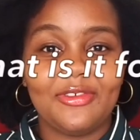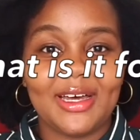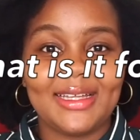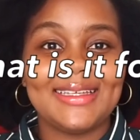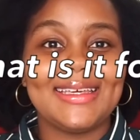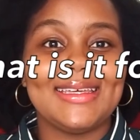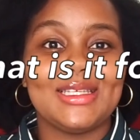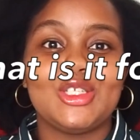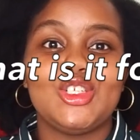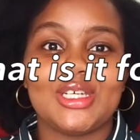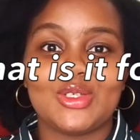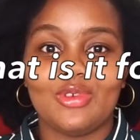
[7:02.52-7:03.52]
fund is
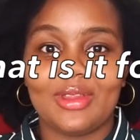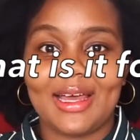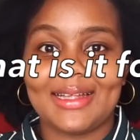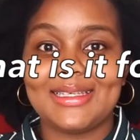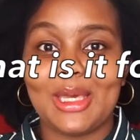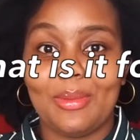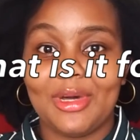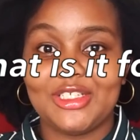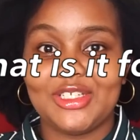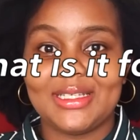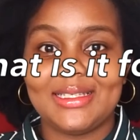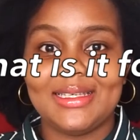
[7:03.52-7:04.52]
just for that,
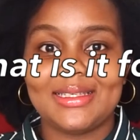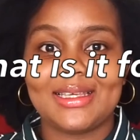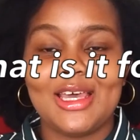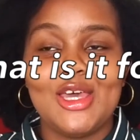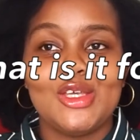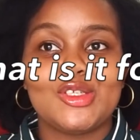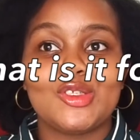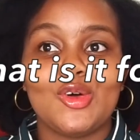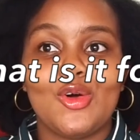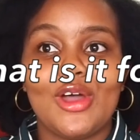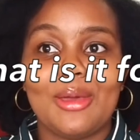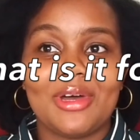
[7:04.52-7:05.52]
emergencies.
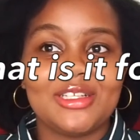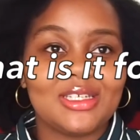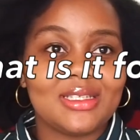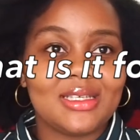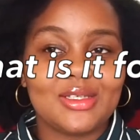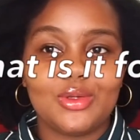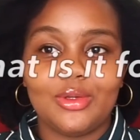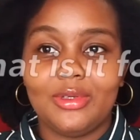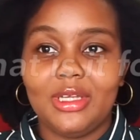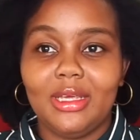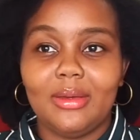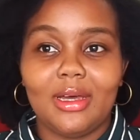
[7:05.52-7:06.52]
So emergencies
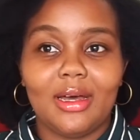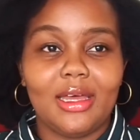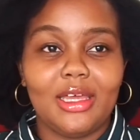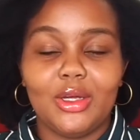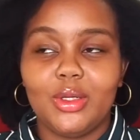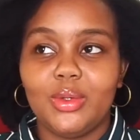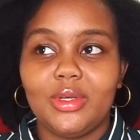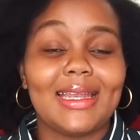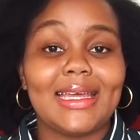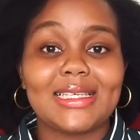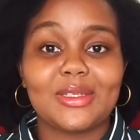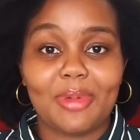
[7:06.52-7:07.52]
could include
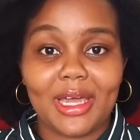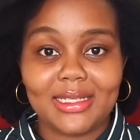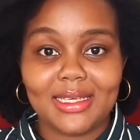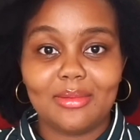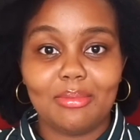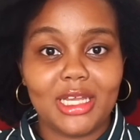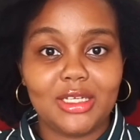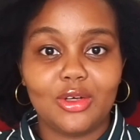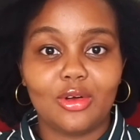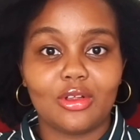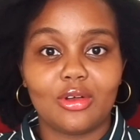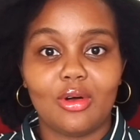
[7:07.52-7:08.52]
unexpected
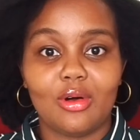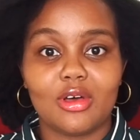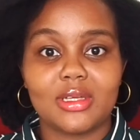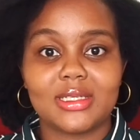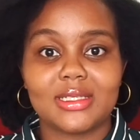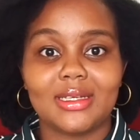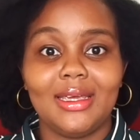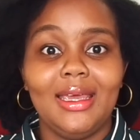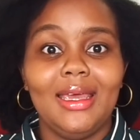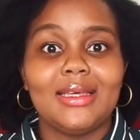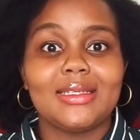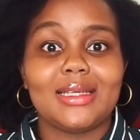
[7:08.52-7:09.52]
medical cost.
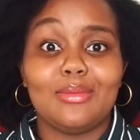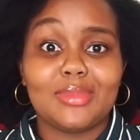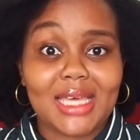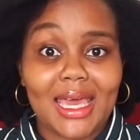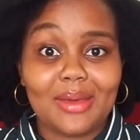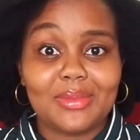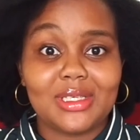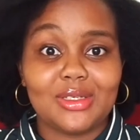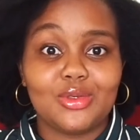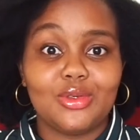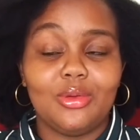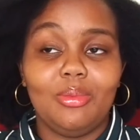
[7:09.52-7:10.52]
Sometimes
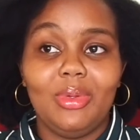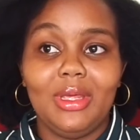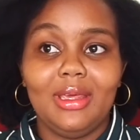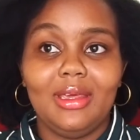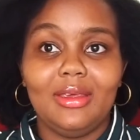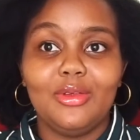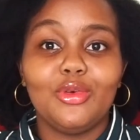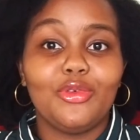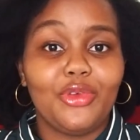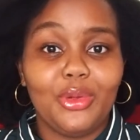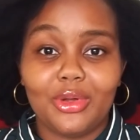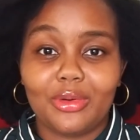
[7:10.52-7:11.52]
it could be,
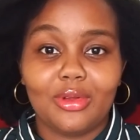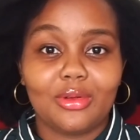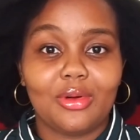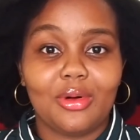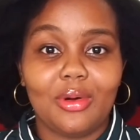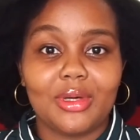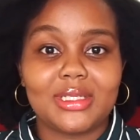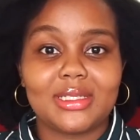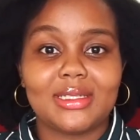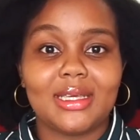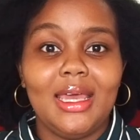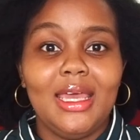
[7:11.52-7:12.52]
funeral
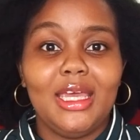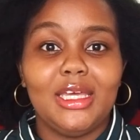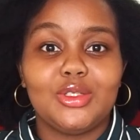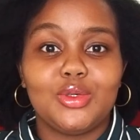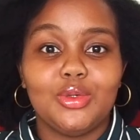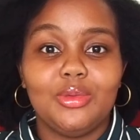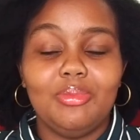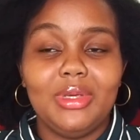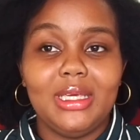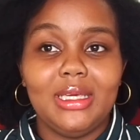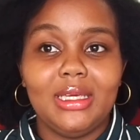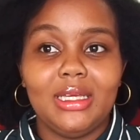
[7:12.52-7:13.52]
costs. It could
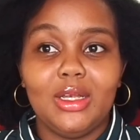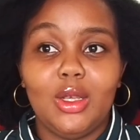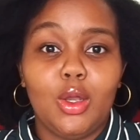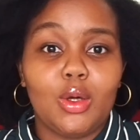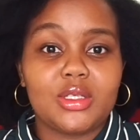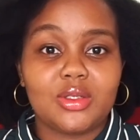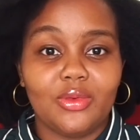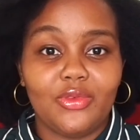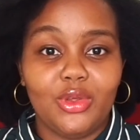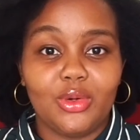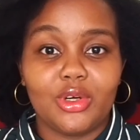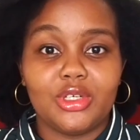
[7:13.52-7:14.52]
be loss of
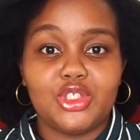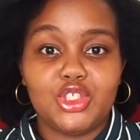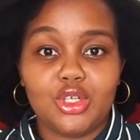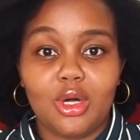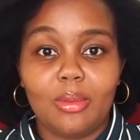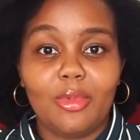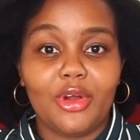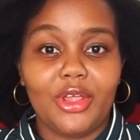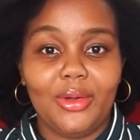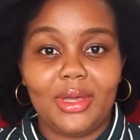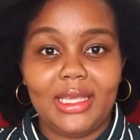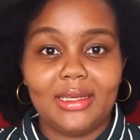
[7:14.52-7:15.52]
your job or
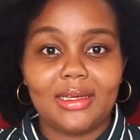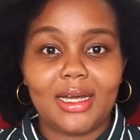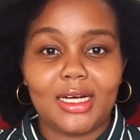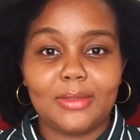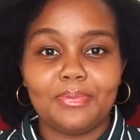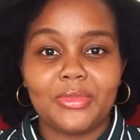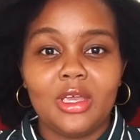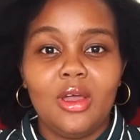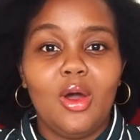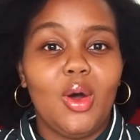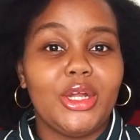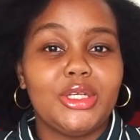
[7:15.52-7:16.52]
your income,
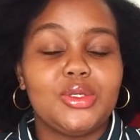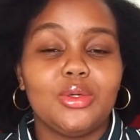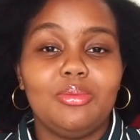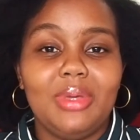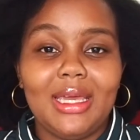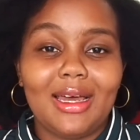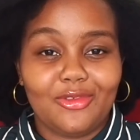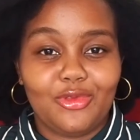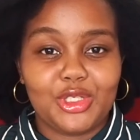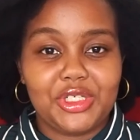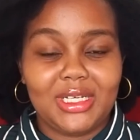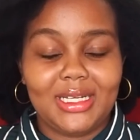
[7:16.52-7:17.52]
or it could be,
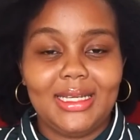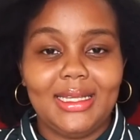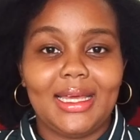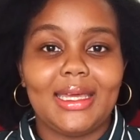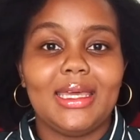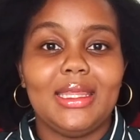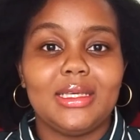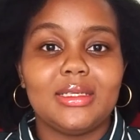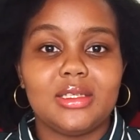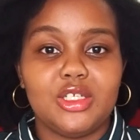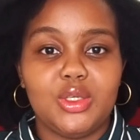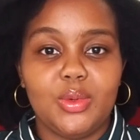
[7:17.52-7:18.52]
unfortunately, like in
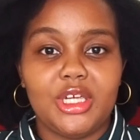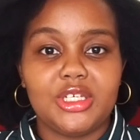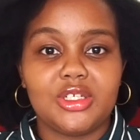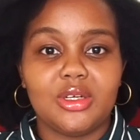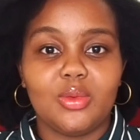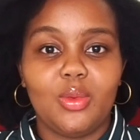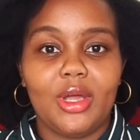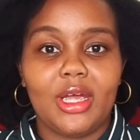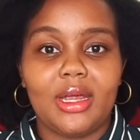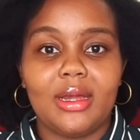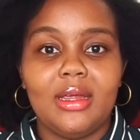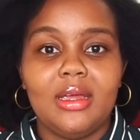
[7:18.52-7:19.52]
this situation
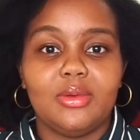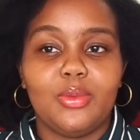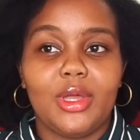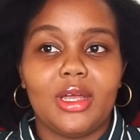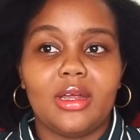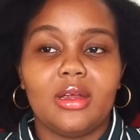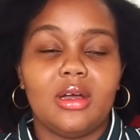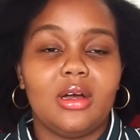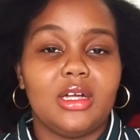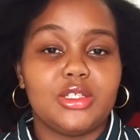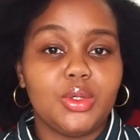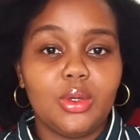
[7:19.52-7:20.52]
where we're
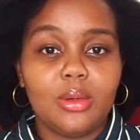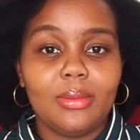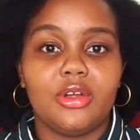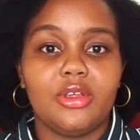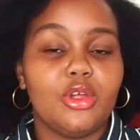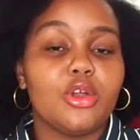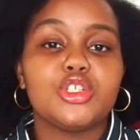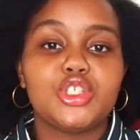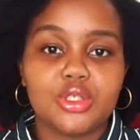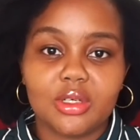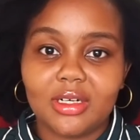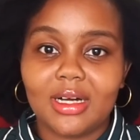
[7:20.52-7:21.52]
at home, you're not
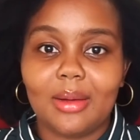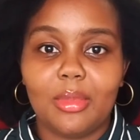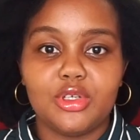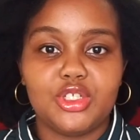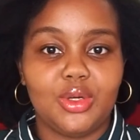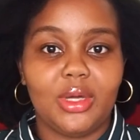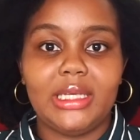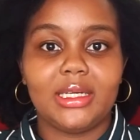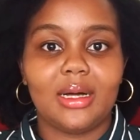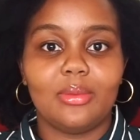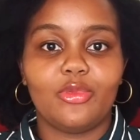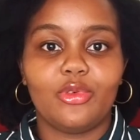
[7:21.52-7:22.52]
sure about your
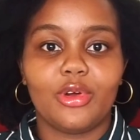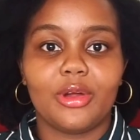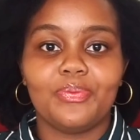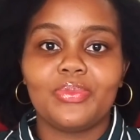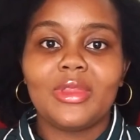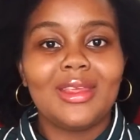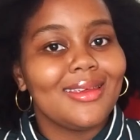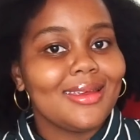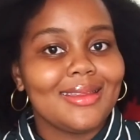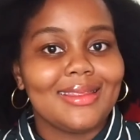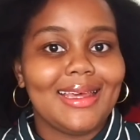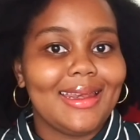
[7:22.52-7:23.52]
income for
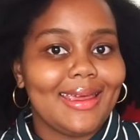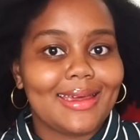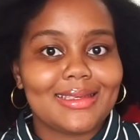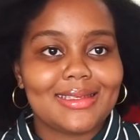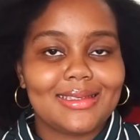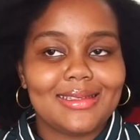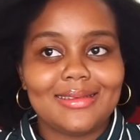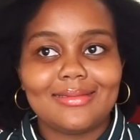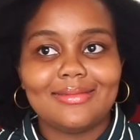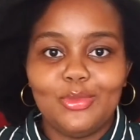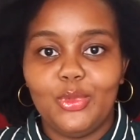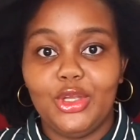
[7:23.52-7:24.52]
the next,
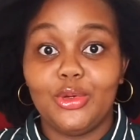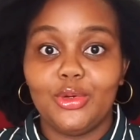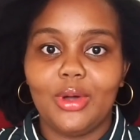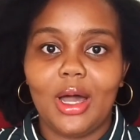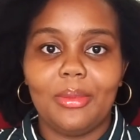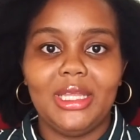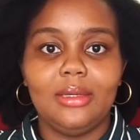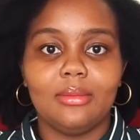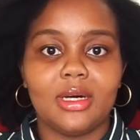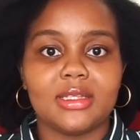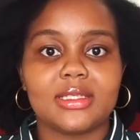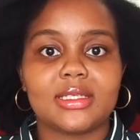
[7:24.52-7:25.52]
we don't know how many
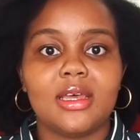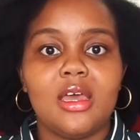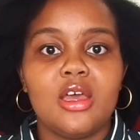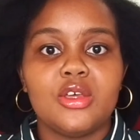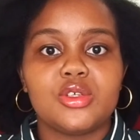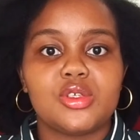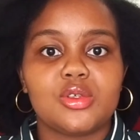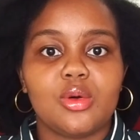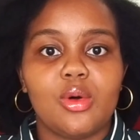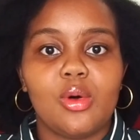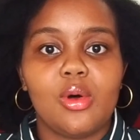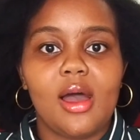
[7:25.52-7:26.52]
months.
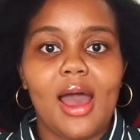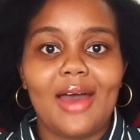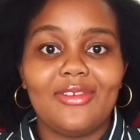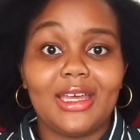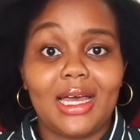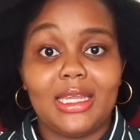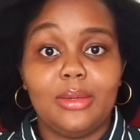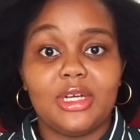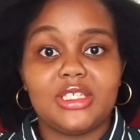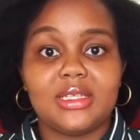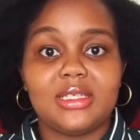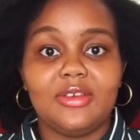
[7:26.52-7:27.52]
So having an
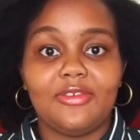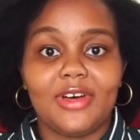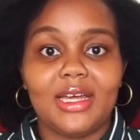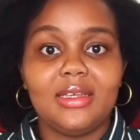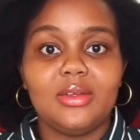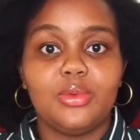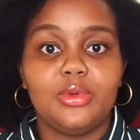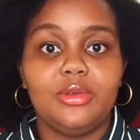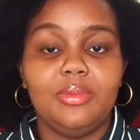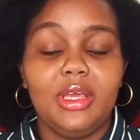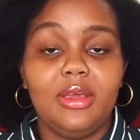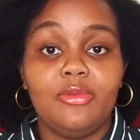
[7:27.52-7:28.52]
emergency fund
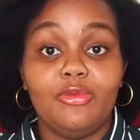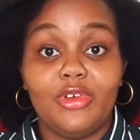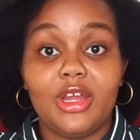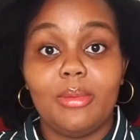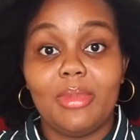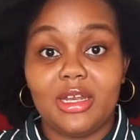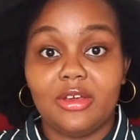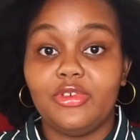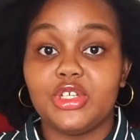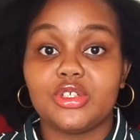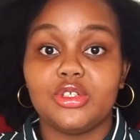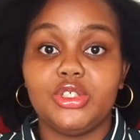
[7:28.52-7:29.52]
would be very
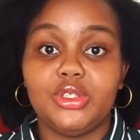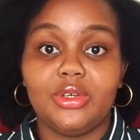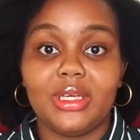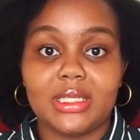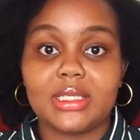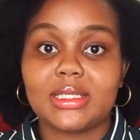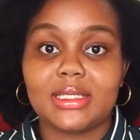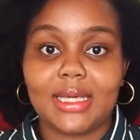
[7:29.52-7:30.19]
beneficial during this